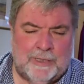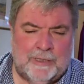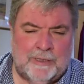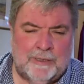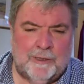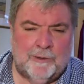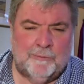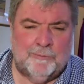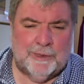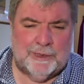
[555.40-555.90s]

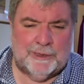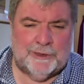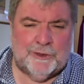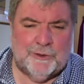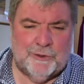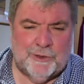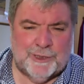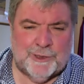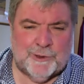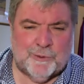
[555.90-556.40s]
God bless you
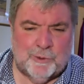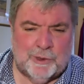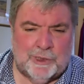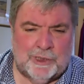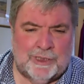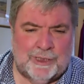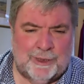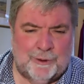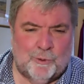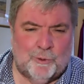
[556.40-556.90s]
this
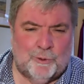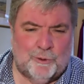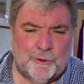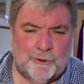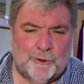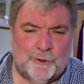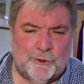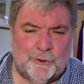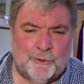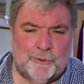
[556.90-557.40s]
week in all you
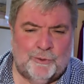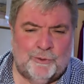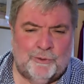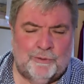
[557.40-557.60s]
do.